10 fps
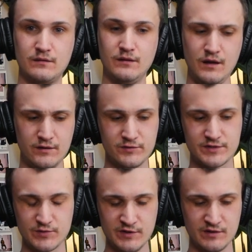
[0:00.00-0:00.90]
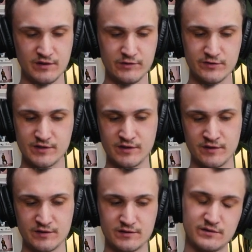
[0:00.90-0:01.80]
Nah, it was sweet. It was
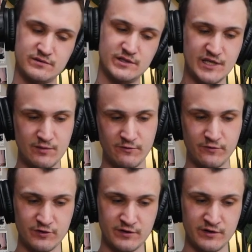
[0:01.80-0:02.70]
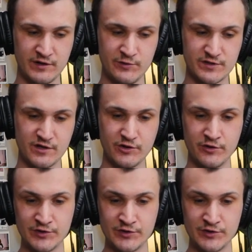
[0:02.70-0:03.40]
the day before he was gonna go on